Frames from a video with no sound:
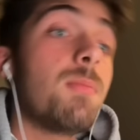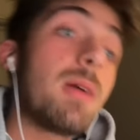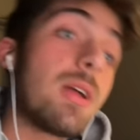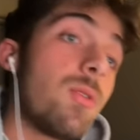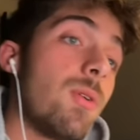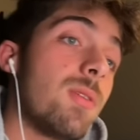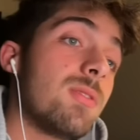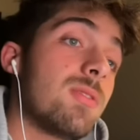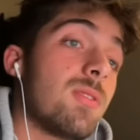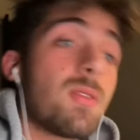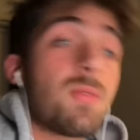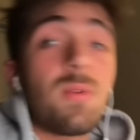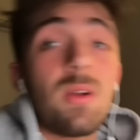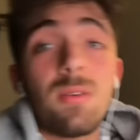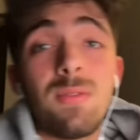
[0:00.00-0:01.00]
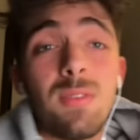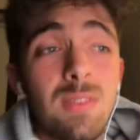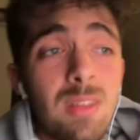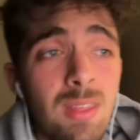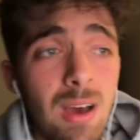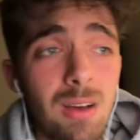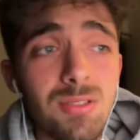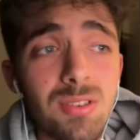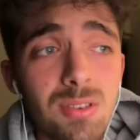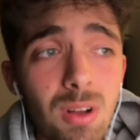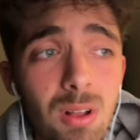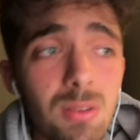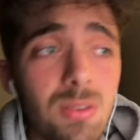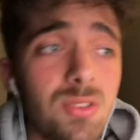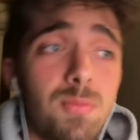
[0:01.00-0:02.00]
Bitcoin to
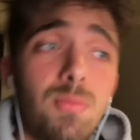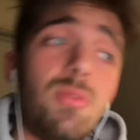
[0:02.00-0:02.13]
$350,000.